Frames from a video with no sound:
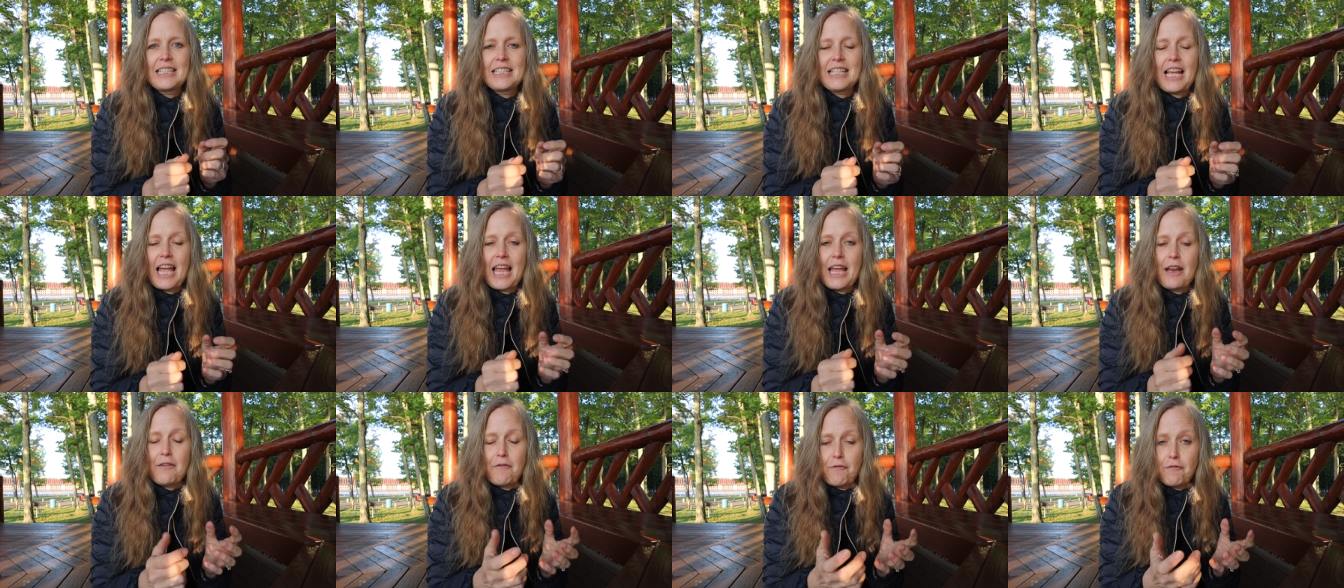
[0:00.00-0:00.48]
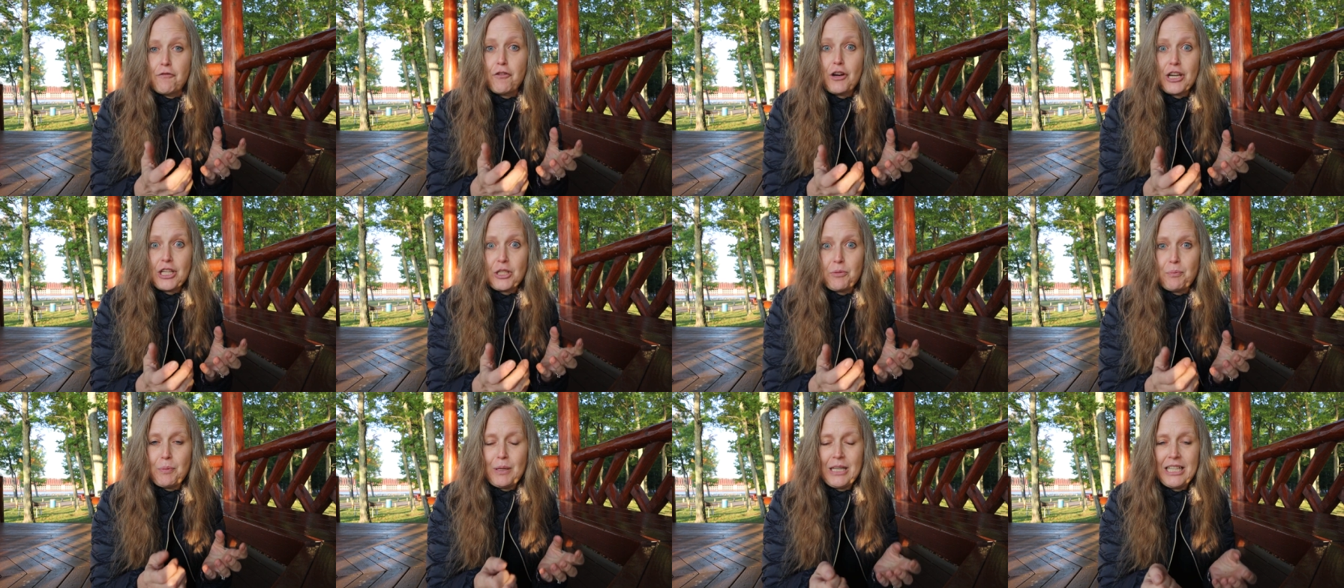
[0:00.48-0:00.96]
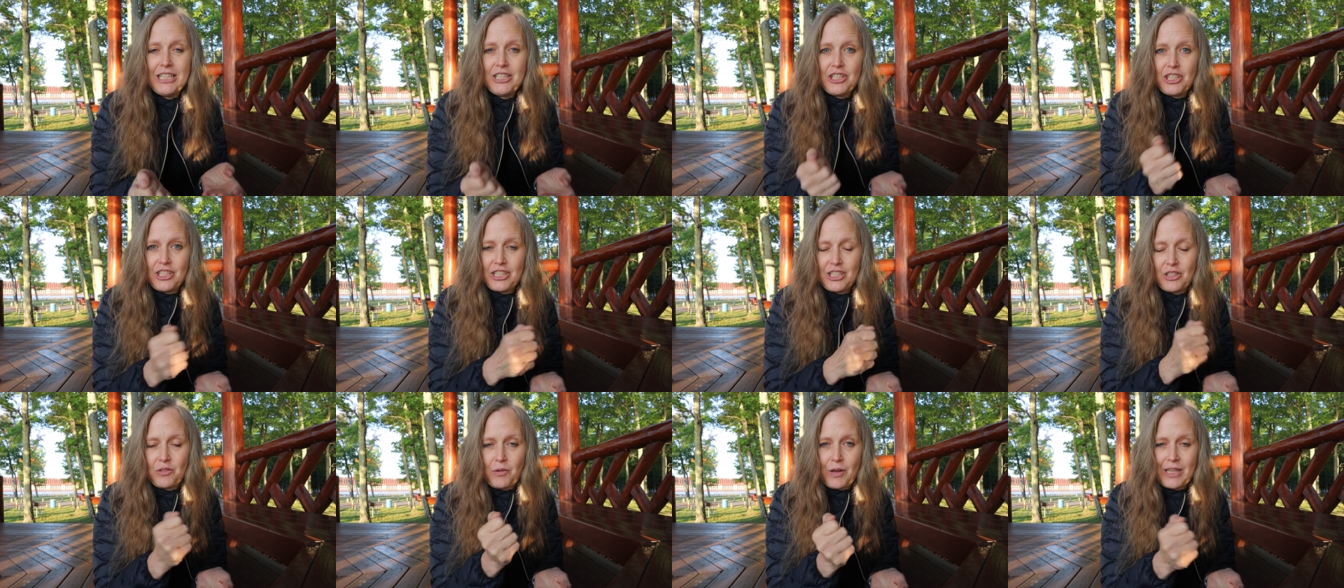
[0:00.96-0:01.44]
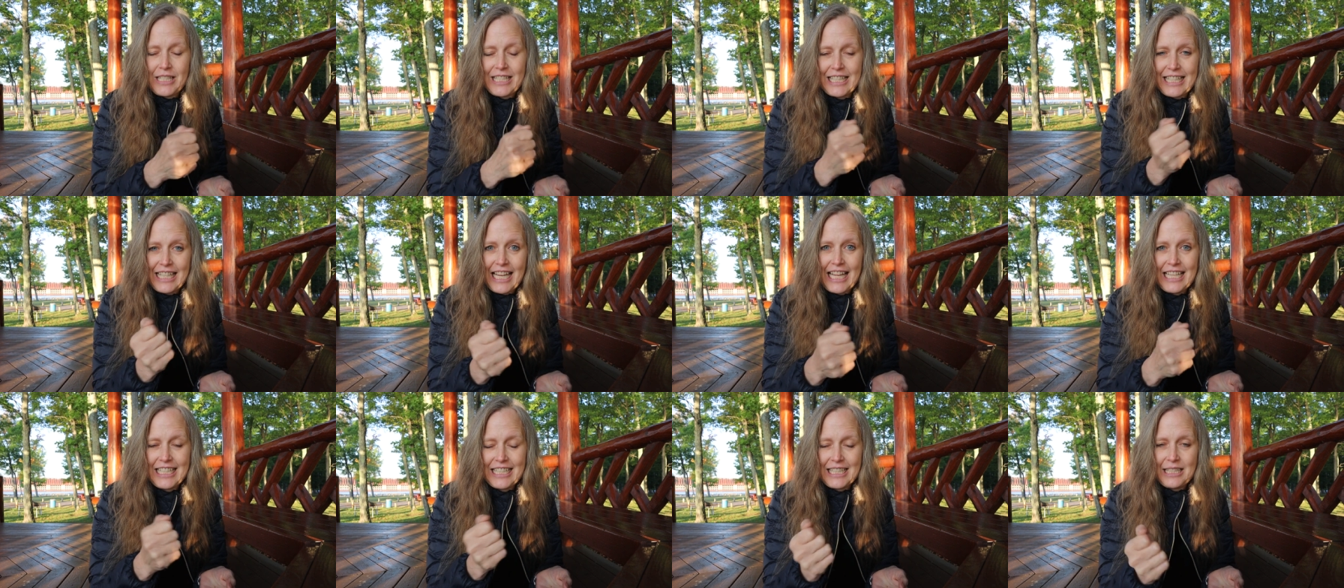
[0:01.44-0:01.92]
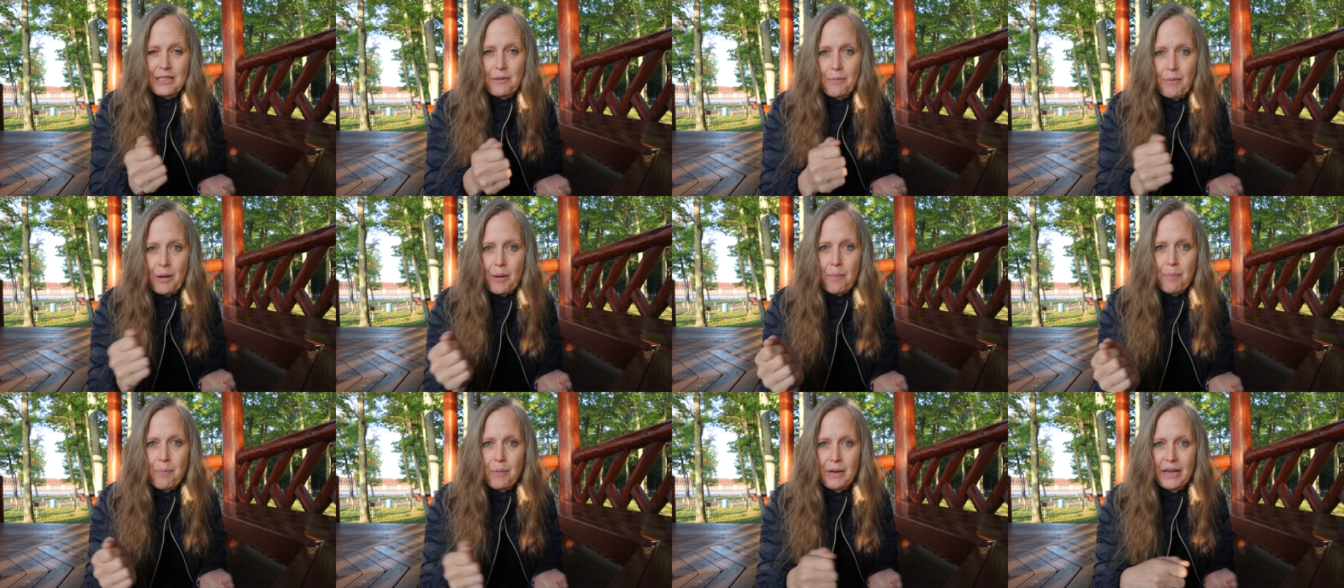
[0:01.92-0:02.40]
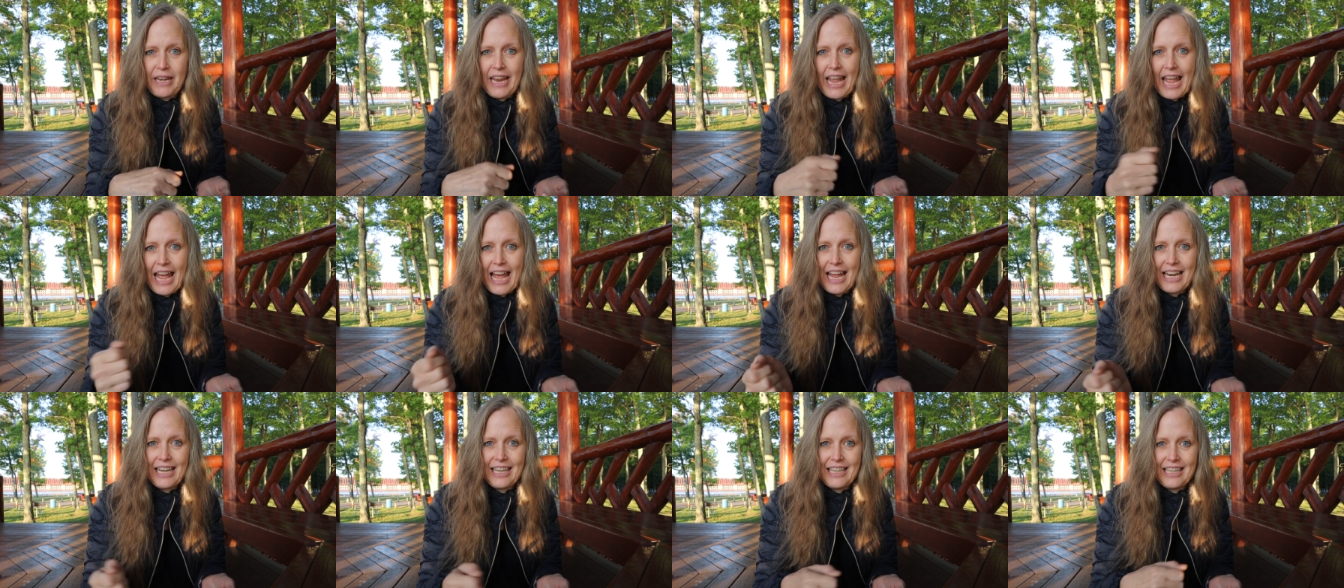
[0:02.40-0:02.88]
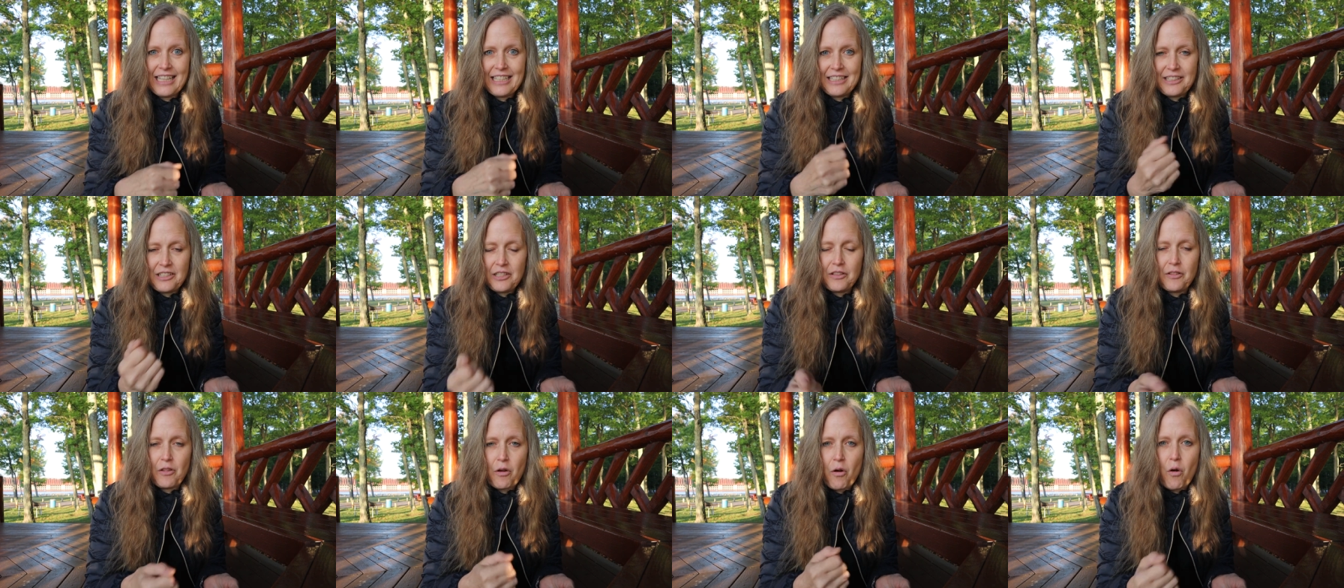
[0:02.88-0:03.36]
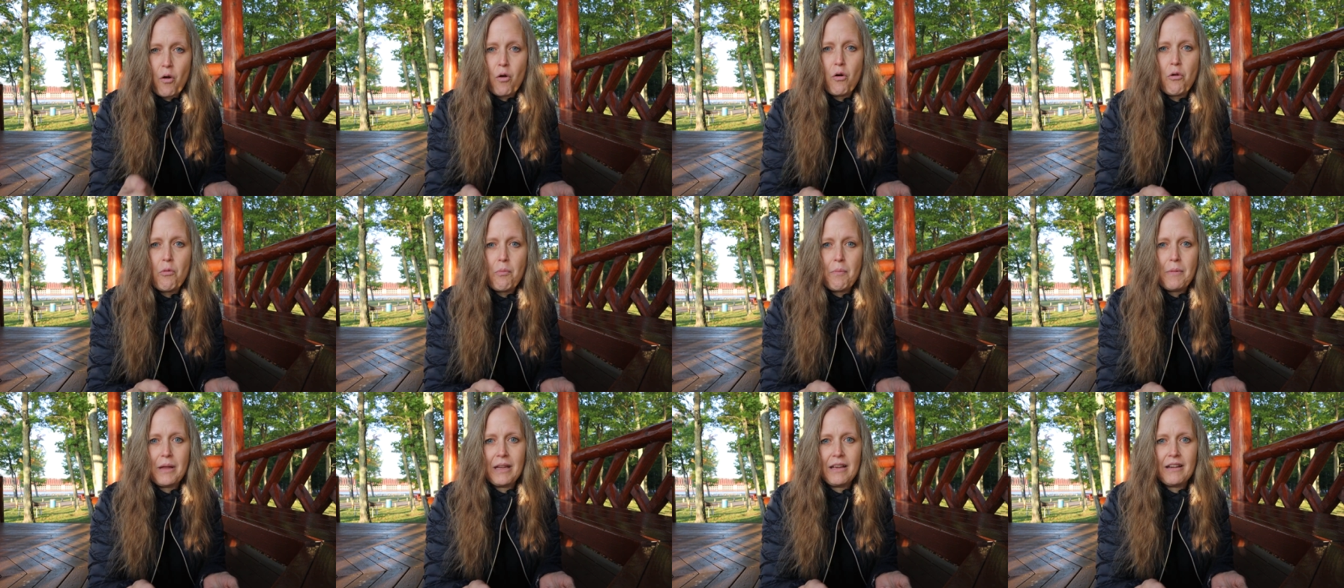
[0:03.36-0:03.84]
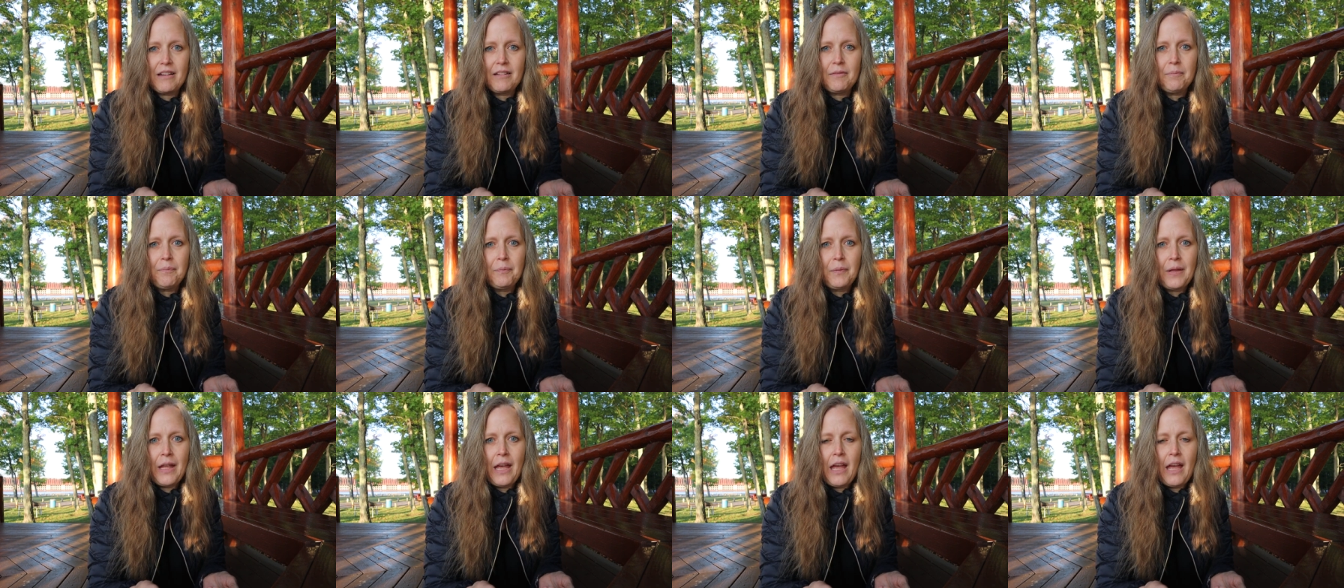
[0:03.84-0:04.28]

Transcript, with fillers: I had fresh peaches so I sliced them up and added it to the oatmeal.